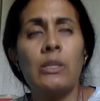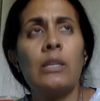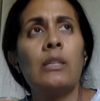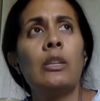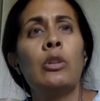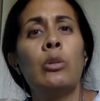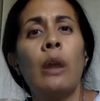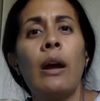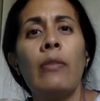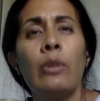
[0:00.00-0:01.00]
citizen, you
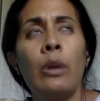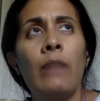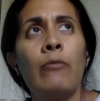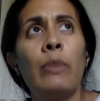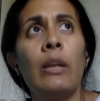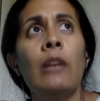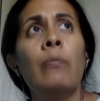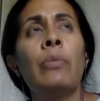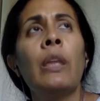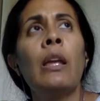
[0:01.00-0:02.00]
have to have been
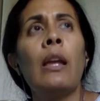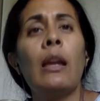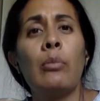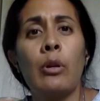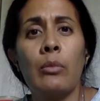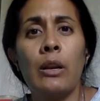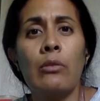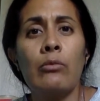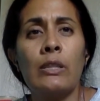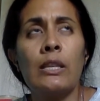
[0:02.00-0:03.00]
a
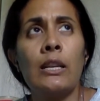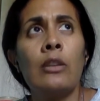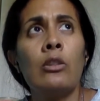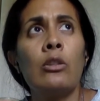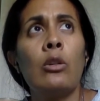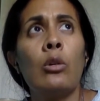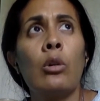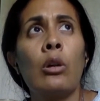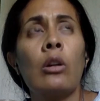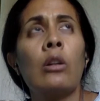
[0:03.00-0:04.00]
permanent resident
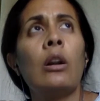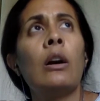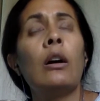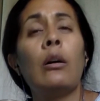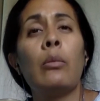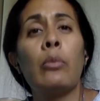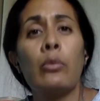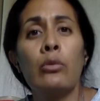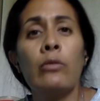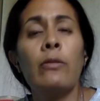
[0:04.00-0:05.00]
or
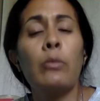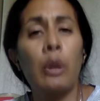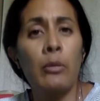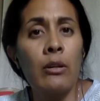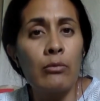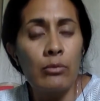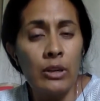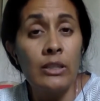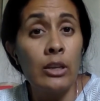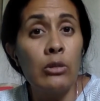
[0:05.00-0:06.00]
proved permanent
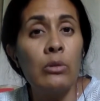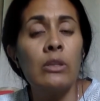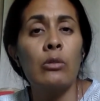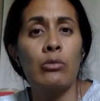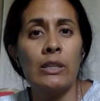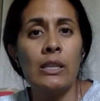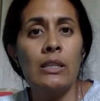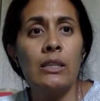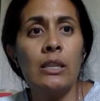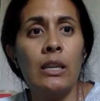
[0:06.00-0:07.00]
continuous
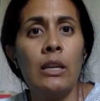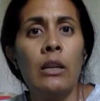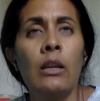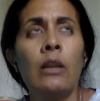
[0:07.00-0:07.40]
residency